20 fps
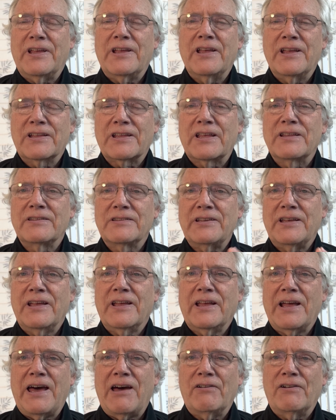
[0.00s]
It can
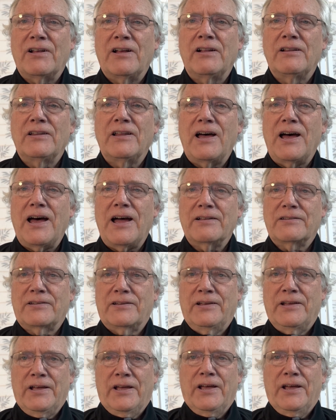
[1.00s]
take out a lot